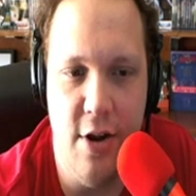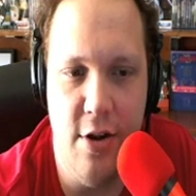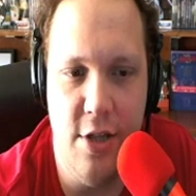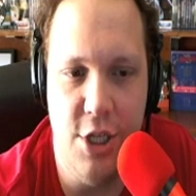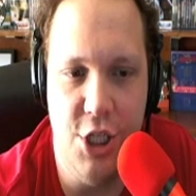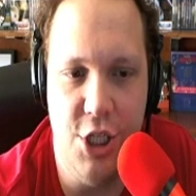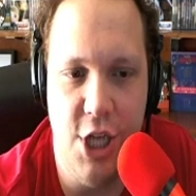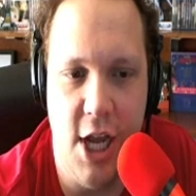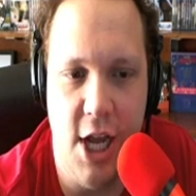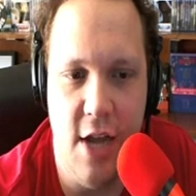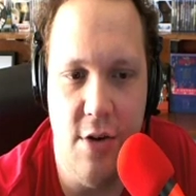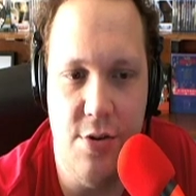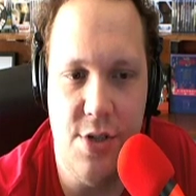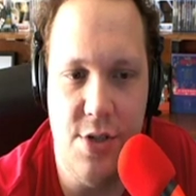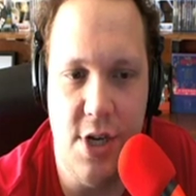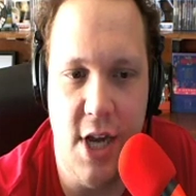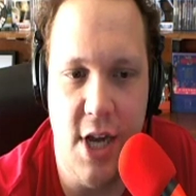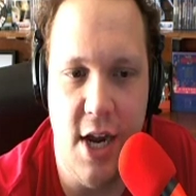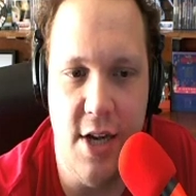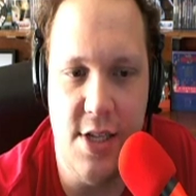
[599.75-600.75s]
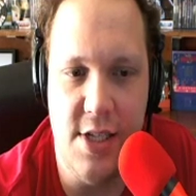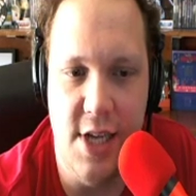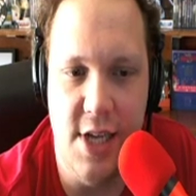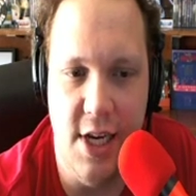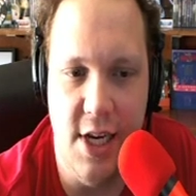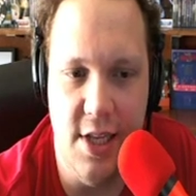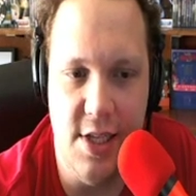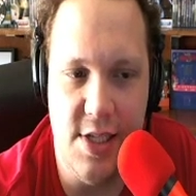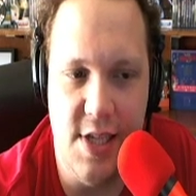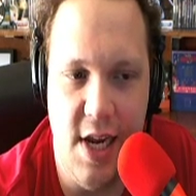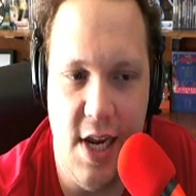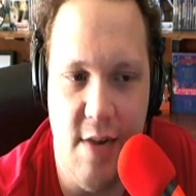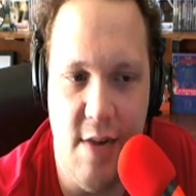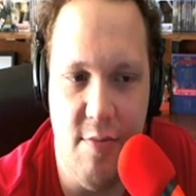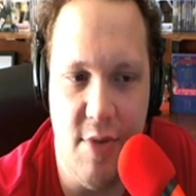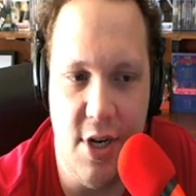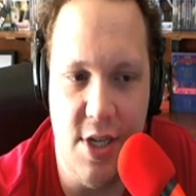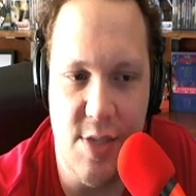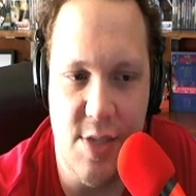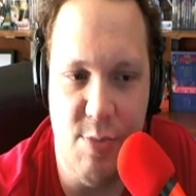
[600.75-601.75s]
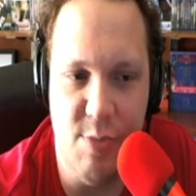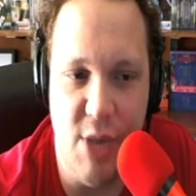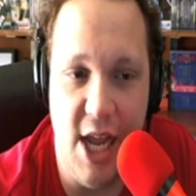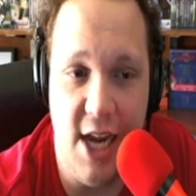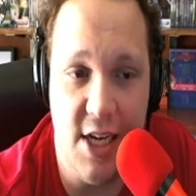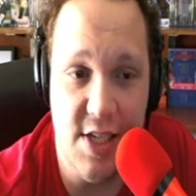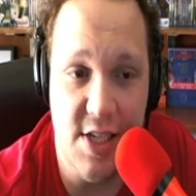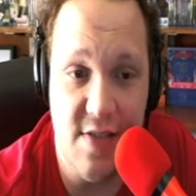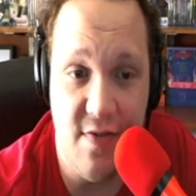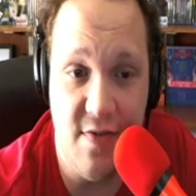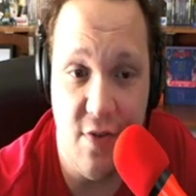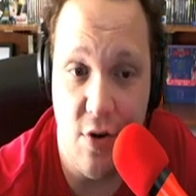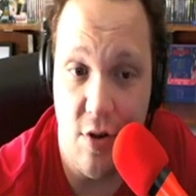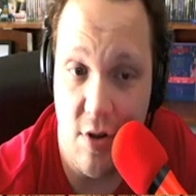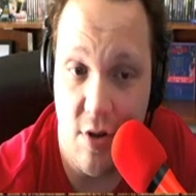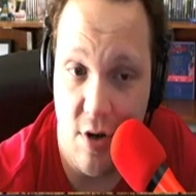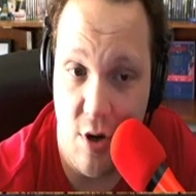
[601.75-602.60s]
the shadows are kind of staying the same because black is further